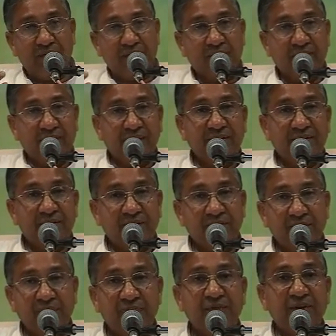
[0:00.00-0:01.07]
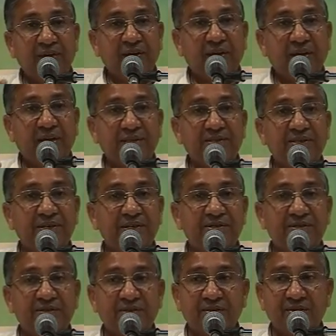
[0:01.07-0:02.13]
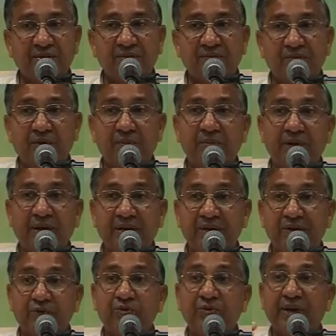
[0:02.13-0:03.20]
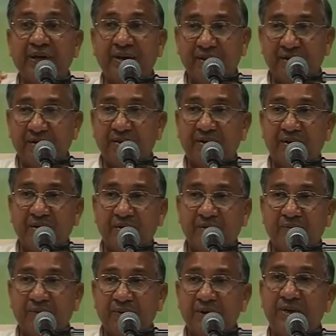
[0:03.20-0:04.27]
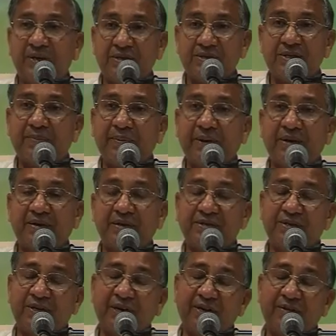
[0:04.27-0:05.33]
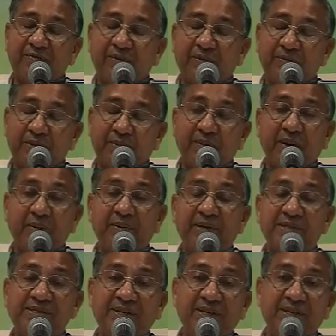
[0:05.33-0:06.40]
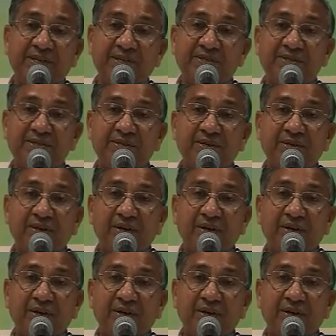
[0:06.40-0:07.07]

our night evening class is from 9 to 10. It is the practice right from the Baba's days.